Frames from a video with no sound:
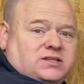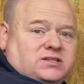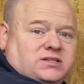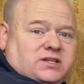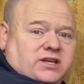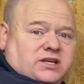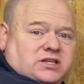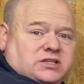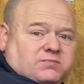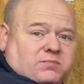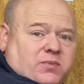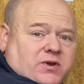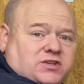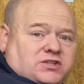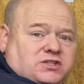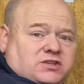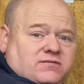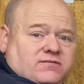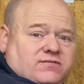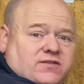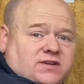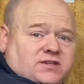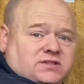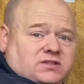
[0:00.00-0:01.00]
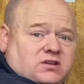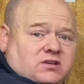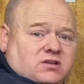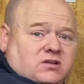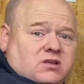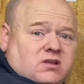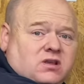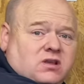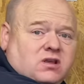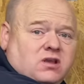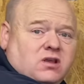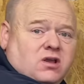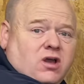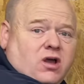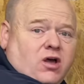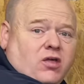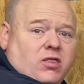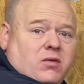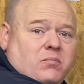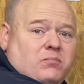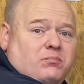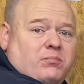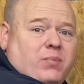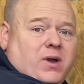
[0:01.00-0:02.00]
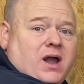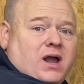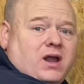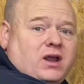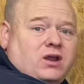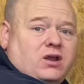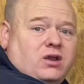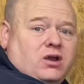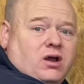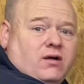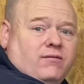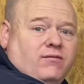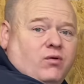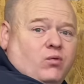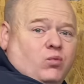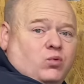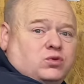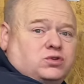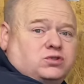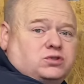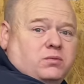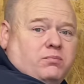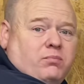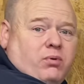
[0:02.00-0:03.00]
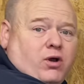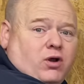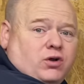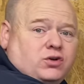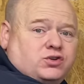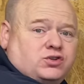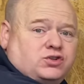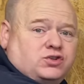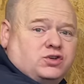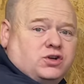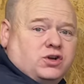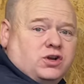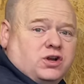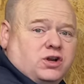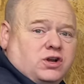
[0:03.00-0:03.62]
the expansion vessel on the back of a Worcester Bosch